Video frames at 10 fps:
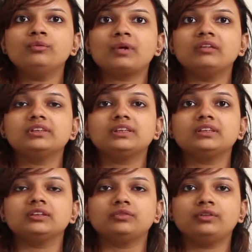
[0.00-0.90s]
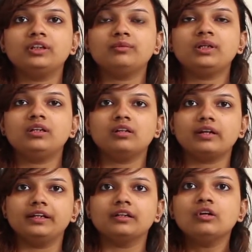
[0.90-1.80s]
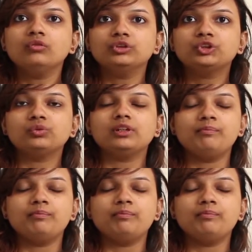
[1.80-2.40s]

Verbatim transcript: to privacy is a fundamental right which will